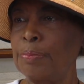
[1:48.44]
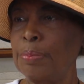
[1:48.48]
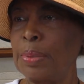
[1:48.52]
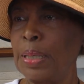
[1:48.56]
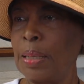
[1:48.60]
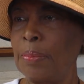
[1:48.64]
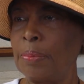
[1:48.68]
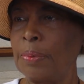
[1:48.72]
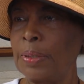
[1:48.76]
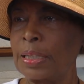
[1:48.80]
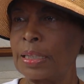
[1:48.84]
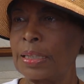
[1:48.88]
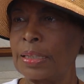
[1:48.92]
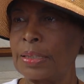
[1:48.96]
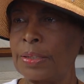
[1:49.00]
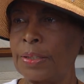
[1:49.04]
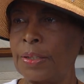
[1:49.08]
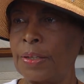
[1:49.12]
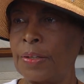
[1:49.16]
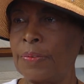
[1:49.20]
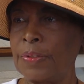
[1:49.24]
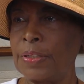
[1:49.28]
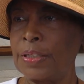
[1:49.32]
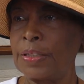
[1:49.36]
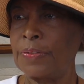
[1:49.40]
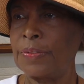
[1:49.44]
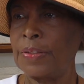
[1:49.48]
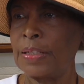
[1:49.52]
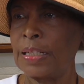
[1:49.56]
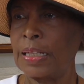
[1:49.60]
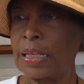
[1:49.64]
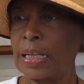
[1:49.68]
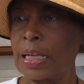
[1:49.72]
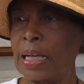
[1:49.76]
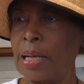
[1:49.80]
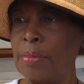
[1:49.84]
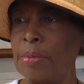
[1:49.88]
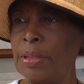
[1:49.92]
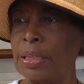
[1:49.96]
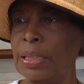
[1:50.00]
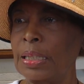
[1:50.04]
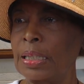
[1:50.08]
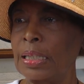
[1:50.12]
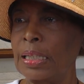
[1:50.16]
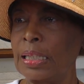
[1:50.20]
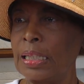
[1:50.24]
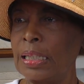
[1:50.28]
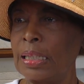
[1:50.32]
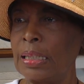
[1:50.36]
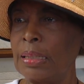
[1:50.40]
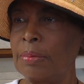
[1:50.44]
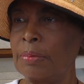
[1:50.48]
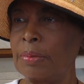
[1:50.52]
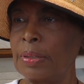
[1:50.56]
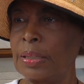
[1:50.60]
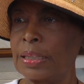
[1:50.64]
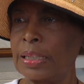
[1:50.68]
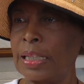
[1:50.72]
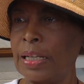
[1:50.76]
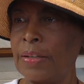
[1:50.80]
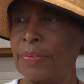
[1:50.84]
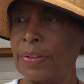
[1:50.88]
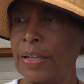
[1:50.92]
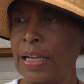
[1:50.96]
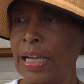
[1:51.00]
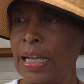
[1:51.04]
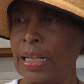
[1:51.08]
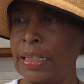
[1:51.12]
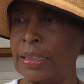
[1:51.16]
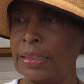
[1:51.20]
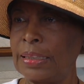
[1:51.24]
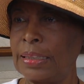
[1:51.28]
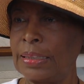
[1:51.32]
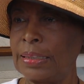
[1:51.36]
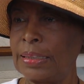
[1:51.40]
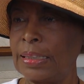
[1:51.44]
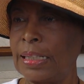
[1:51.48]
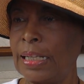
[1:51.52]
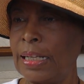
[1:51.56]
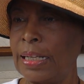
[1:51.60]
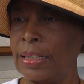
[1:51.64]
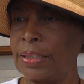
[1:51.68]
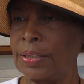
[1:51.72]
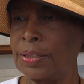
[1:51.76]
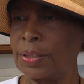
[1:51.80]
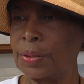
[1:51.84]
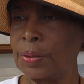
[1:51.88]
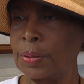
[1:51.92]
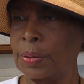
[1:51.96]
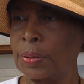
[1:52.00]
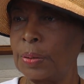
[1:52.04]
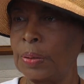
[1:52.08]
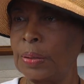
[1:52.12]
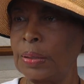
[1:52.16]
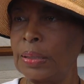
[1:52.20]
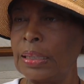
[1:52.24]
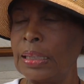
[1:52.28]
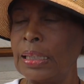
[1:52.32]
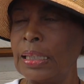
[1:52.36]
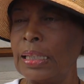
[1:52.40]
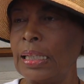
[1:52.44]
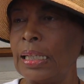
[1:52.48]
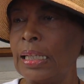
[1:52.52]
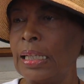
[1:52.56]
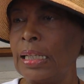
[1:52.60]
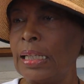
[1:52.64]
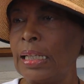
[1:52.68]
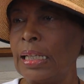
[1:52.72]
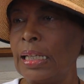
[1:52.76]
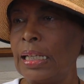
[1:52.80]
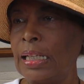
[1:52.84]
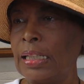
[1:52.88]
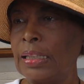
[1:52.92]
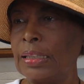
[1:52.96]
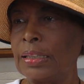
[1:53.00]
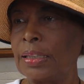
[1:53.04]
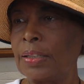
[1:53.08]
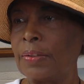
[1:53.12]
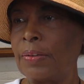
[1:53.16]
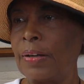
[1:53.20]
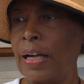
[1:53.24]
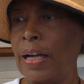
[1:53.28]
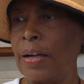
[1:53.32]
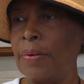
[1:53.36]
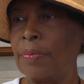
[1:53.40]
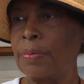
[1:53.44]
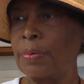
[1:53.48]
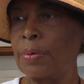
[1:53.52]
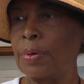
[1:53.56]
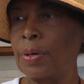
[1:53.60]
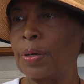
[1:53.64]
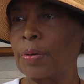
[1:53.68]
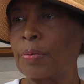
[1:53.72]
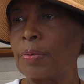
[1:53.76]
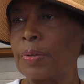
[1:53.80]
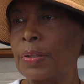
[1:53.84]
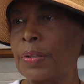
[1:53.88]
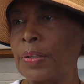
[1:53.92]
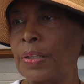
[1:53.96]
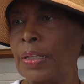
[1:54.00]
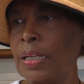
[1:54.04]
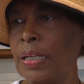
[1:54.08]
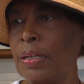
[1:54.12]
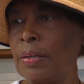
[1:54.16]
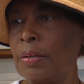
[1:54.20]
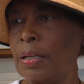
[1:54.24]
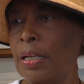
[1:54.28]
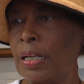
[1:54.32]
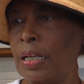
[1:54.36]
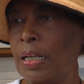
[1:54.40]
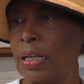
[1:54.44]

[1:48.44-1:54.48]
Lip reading: to public service for the common good, which I've had since high school. And so I've worked with the